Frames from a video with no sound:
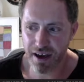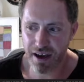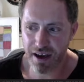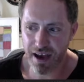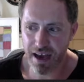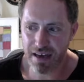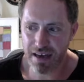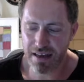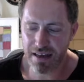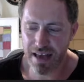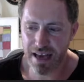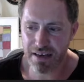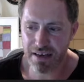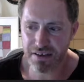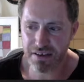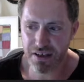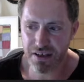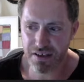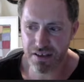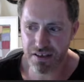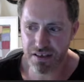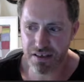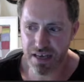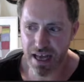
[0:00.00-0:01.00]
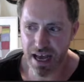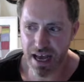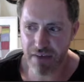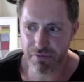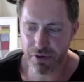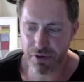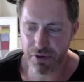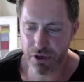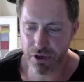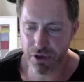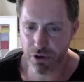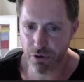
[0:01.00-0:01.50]
and that doesn't have
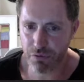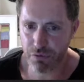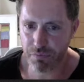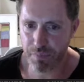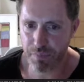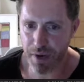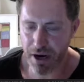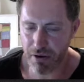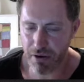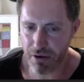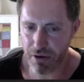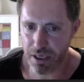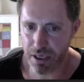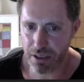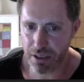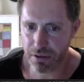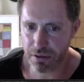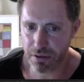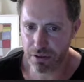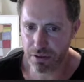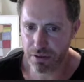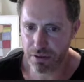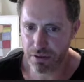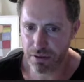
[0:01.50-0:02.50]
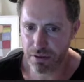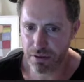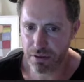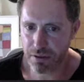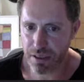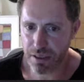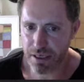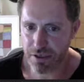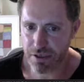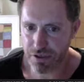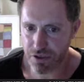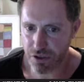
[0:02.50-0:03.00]
a lot of parallel
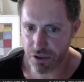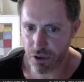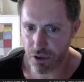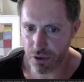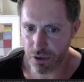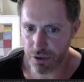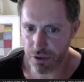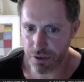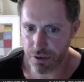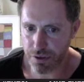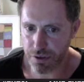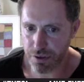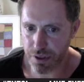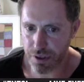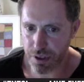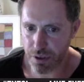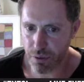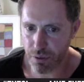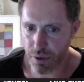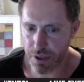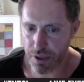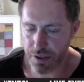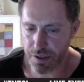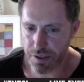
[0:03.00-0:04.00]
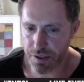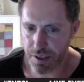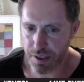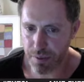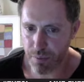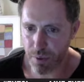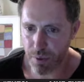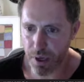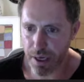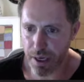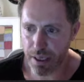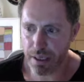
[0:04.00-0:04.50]
in Scotland in quite the same
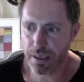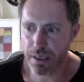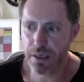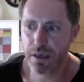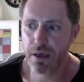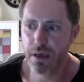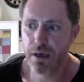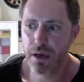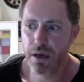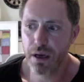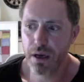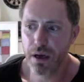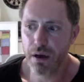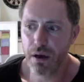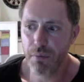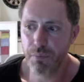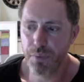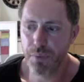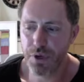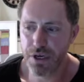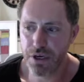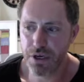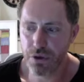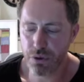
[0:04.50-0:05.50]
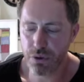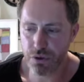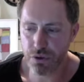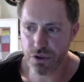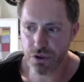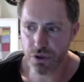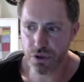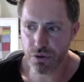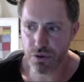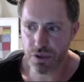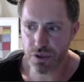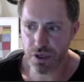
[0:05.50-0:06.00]
way. But it
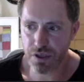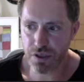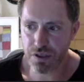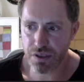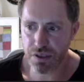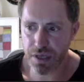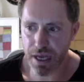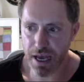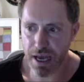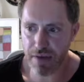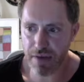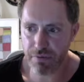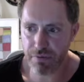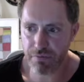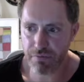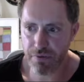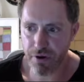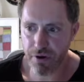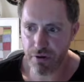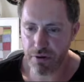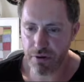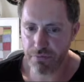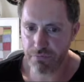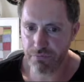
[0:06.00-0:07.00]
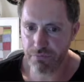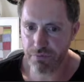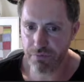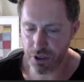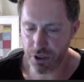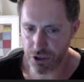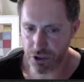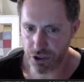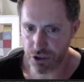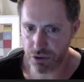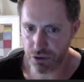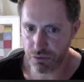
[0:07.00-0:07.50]
also doesn't have a very
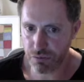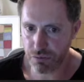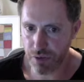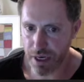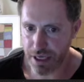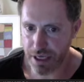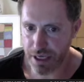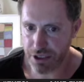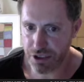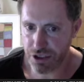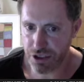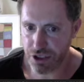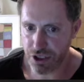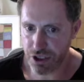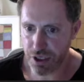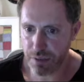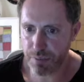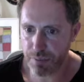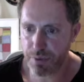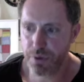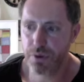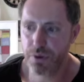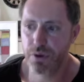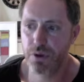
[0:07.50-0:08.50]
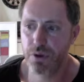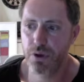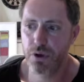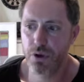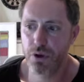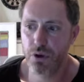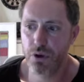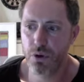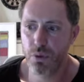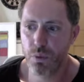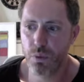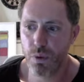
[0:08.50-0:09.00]
functional relationship
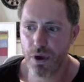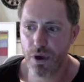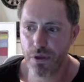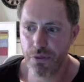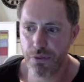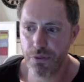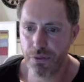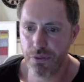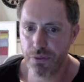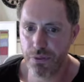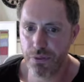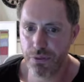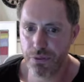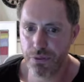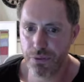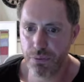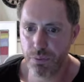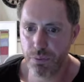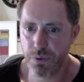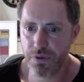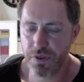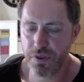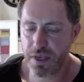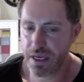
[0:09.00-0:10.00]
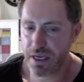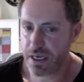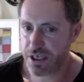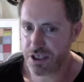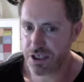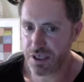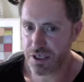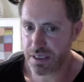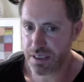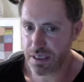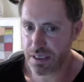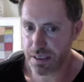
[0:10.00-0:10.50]
with the English
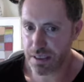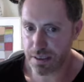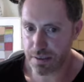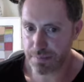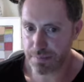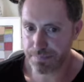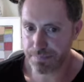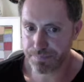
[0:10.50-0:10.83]
cities.